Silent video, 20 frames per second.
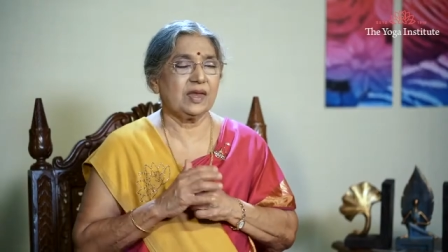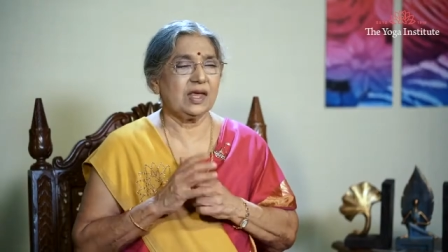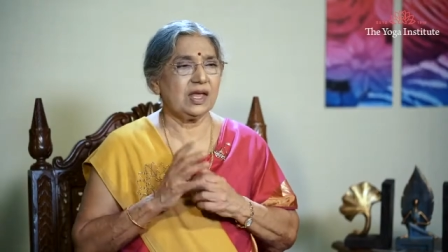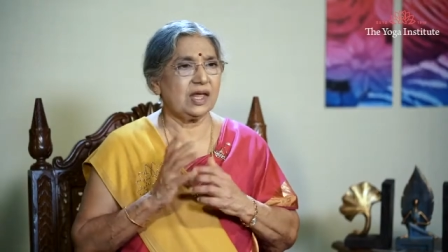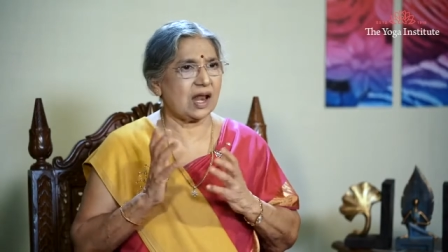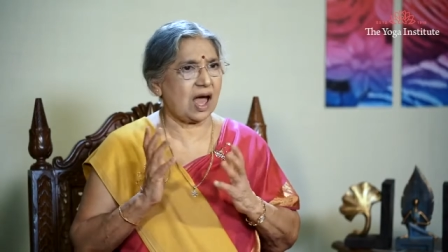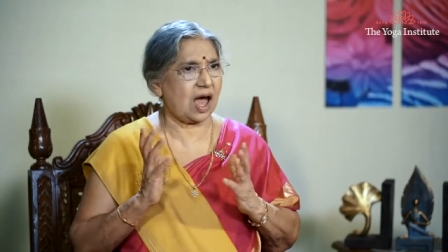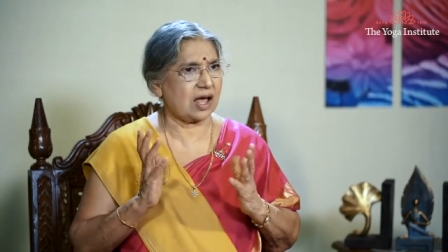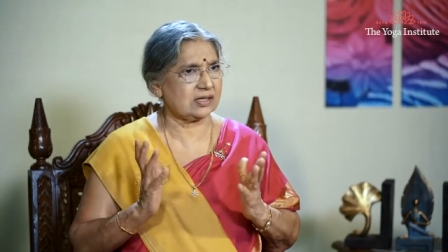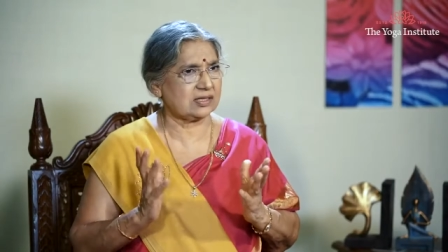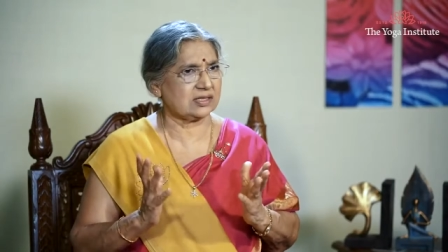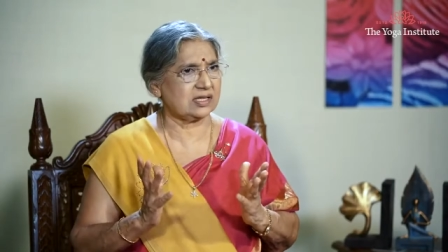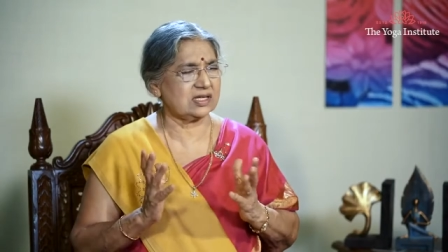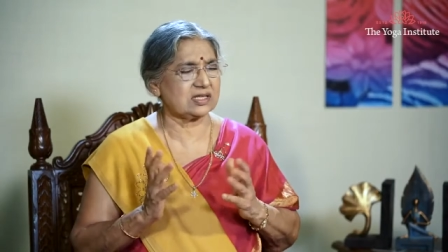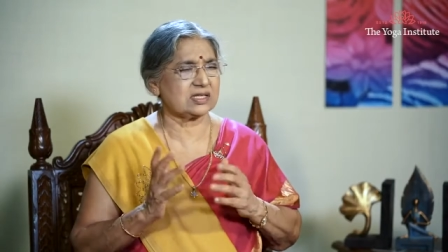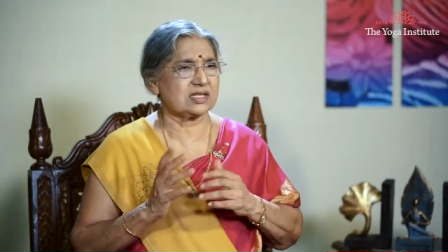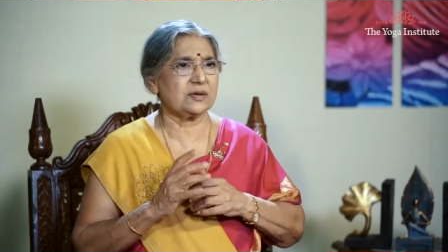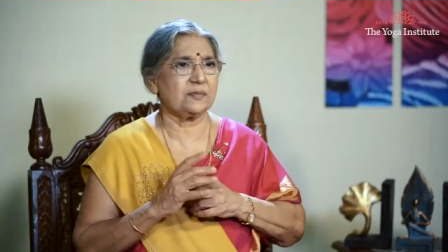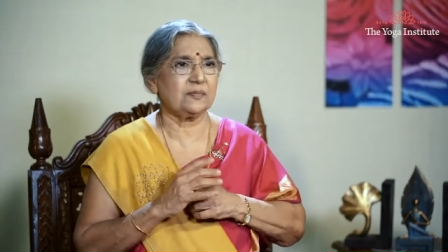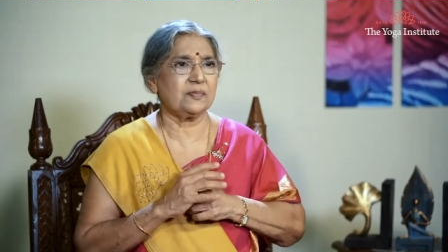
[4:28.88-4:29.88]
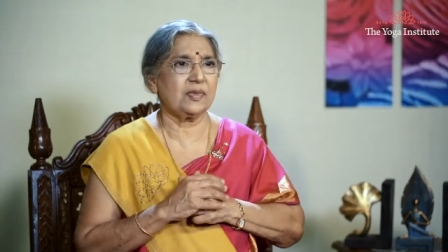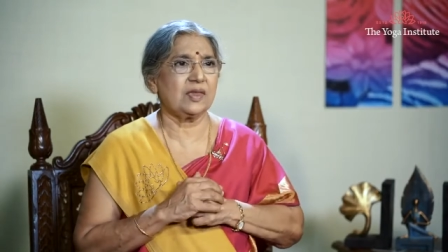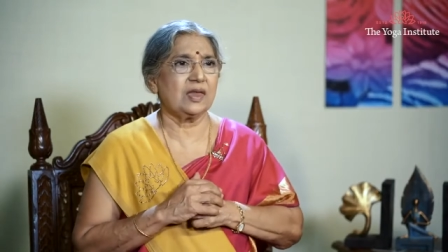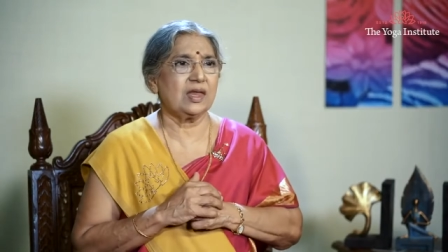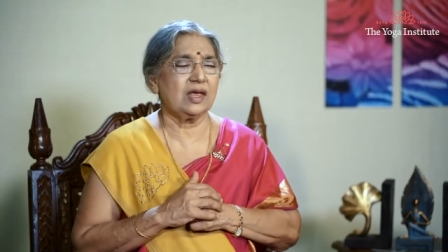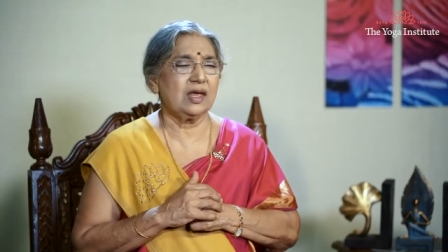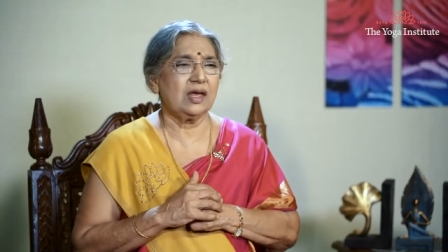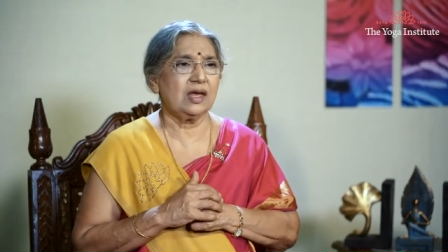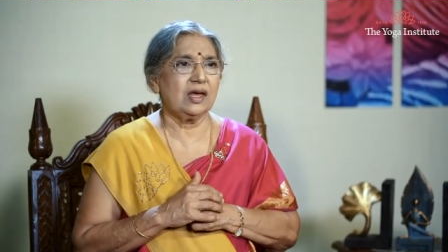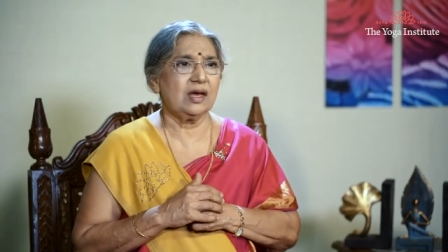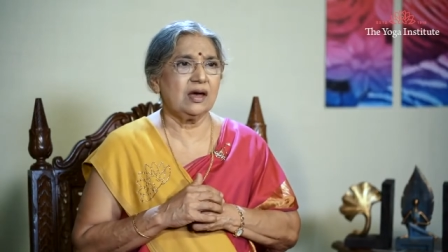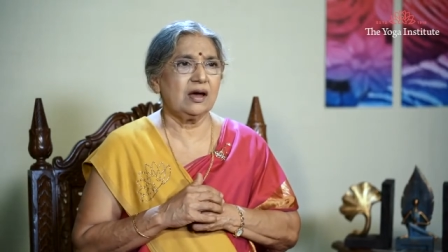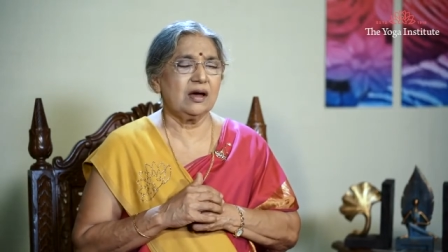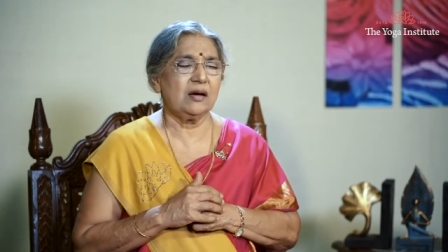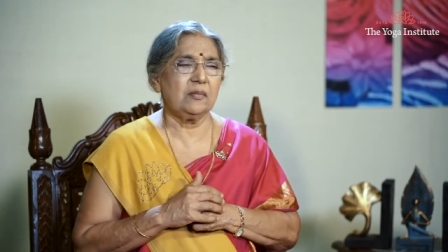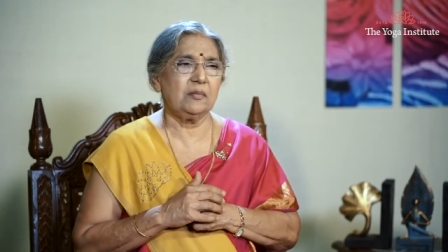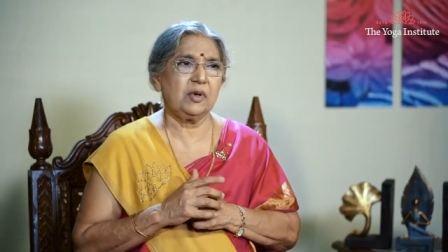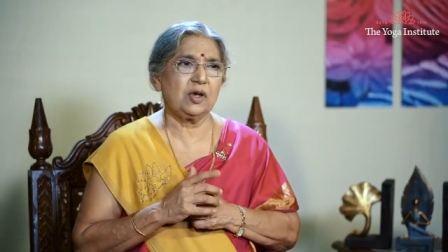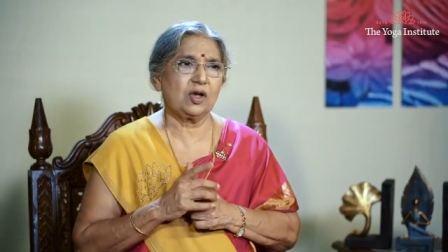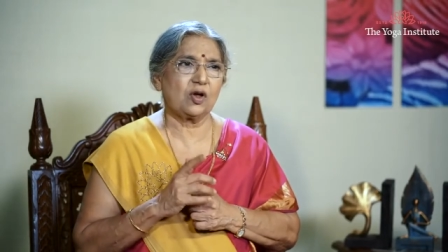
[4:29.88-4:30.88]
in our system,
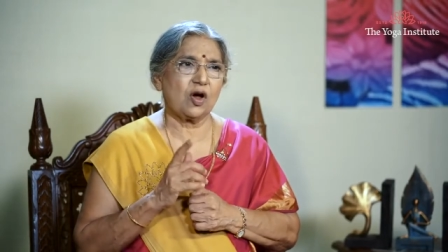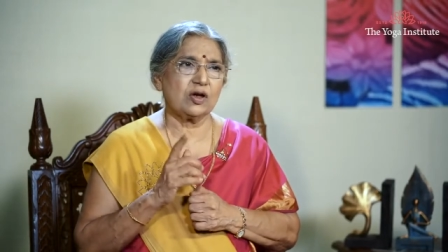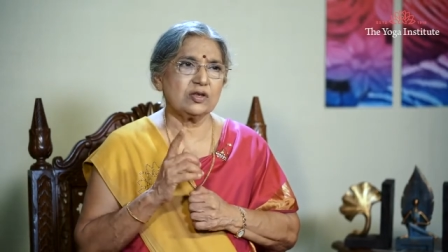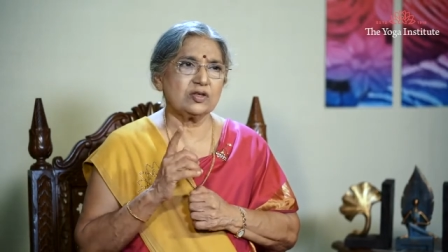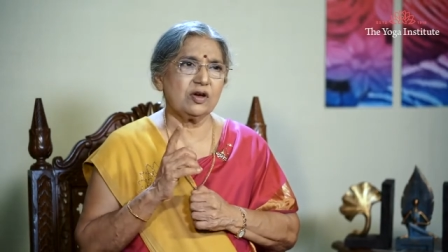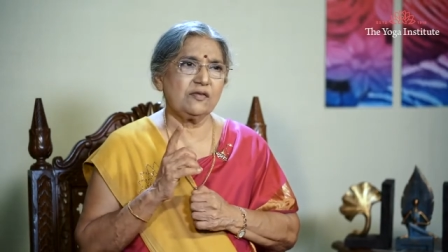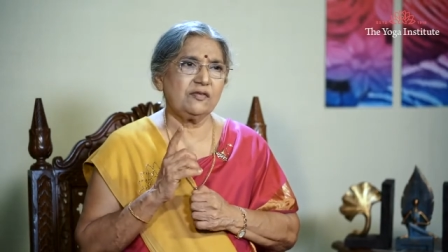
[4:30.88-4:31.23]
because